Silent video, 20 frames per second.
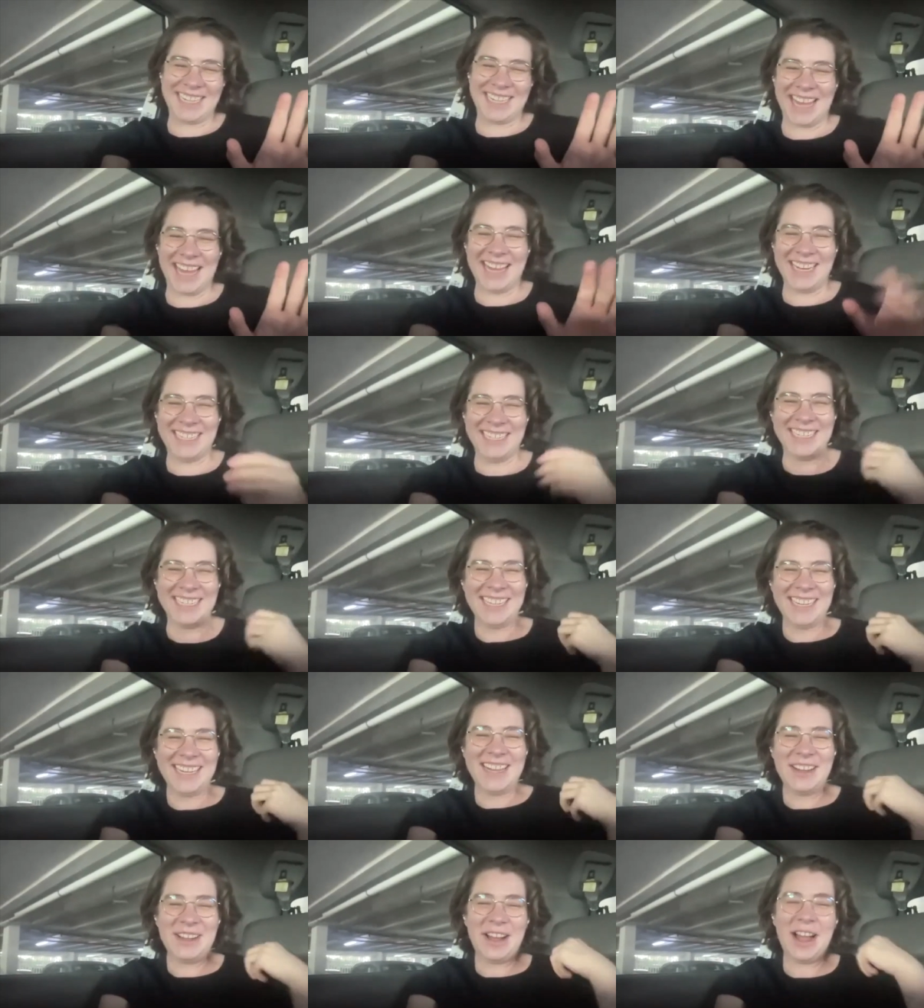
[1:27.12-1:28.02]

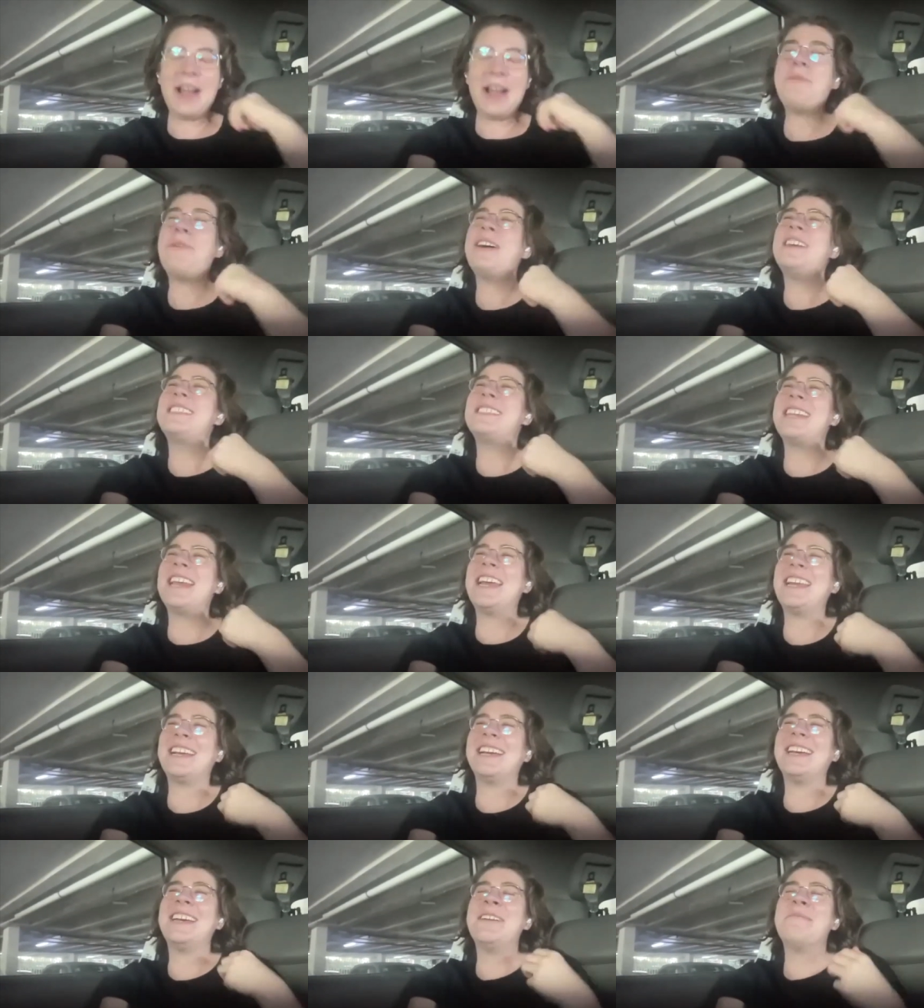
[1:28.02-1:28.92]
i was
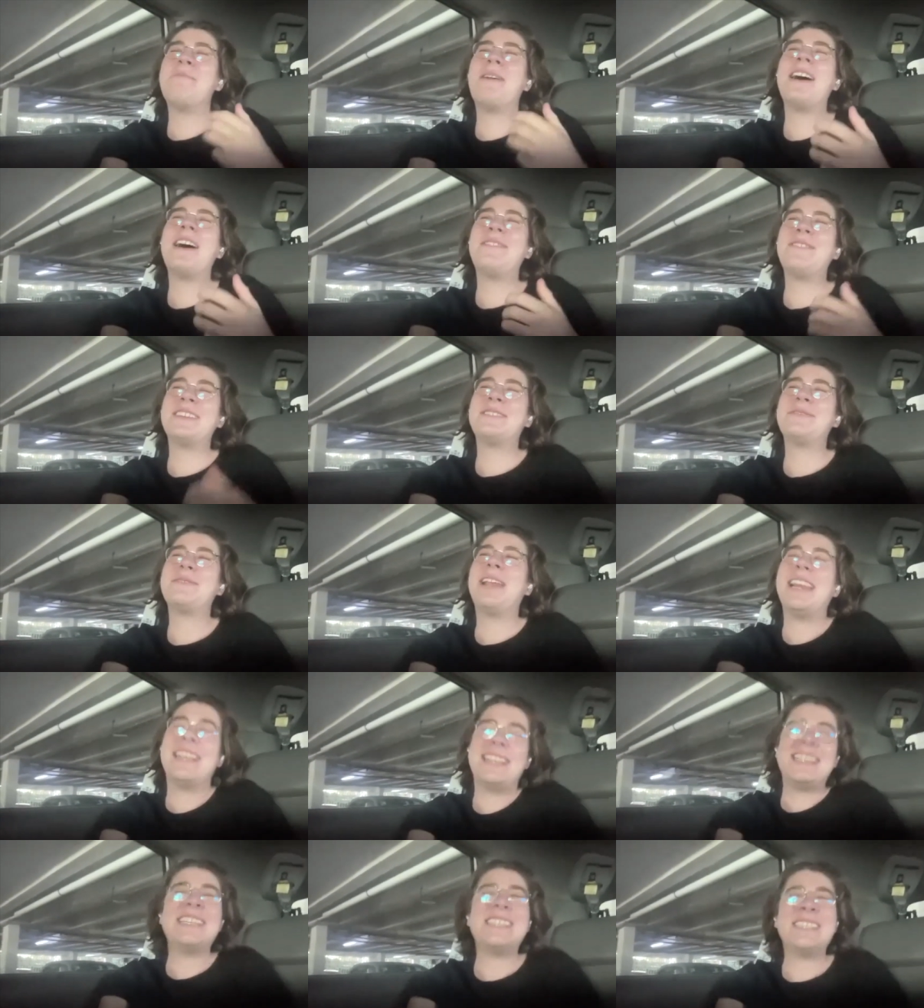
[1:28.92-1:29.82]
like part of us were
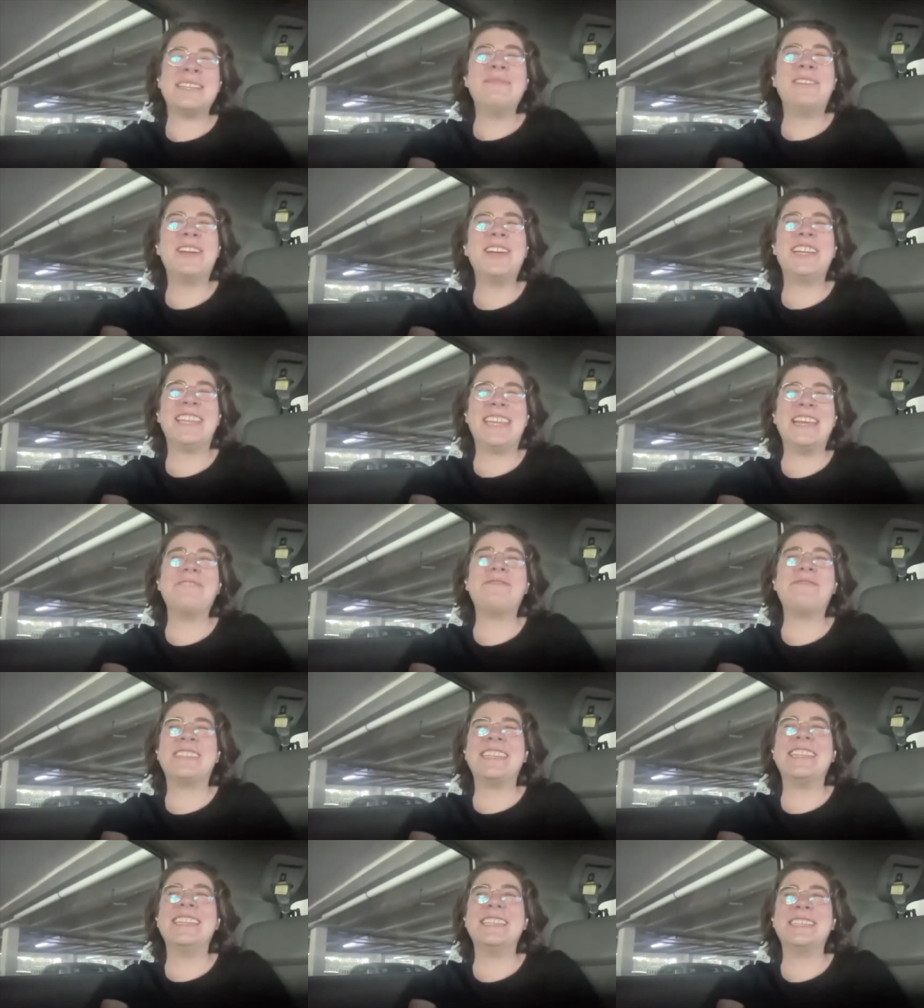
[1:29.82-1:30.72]
like there's some good
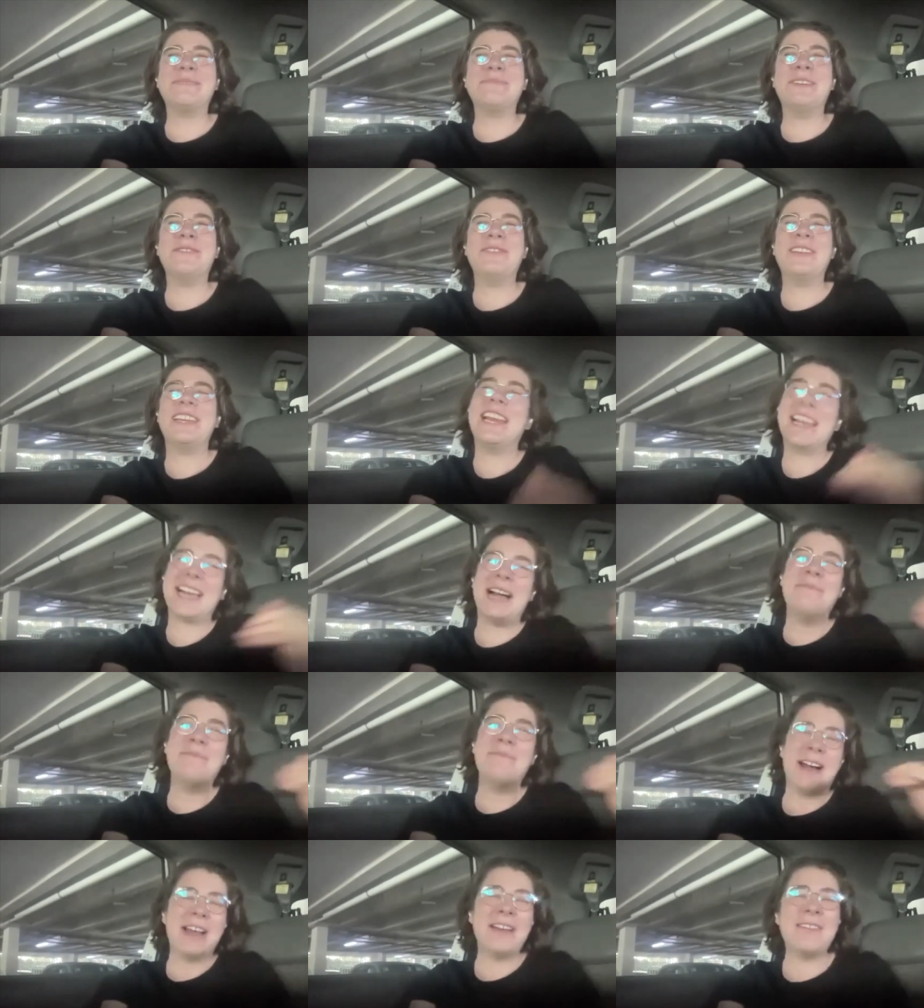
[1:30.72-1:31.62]
gifts in this movie like
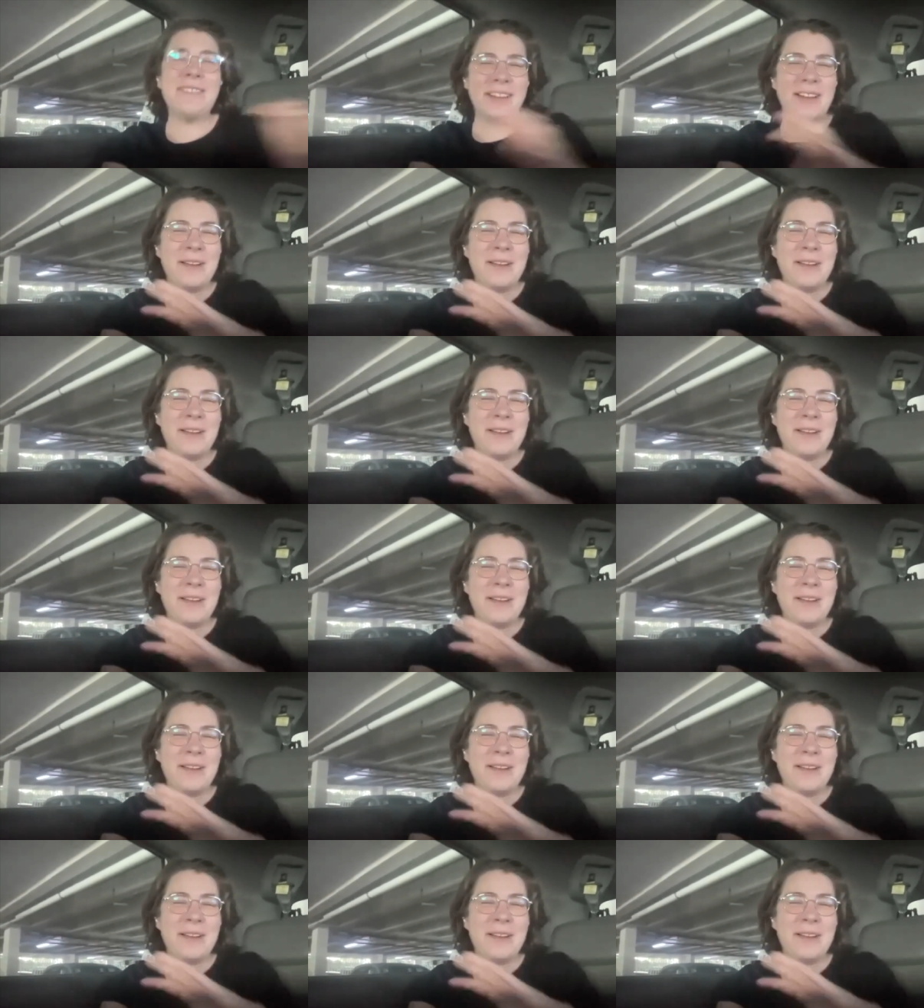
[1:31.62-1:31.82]
i'm yeah.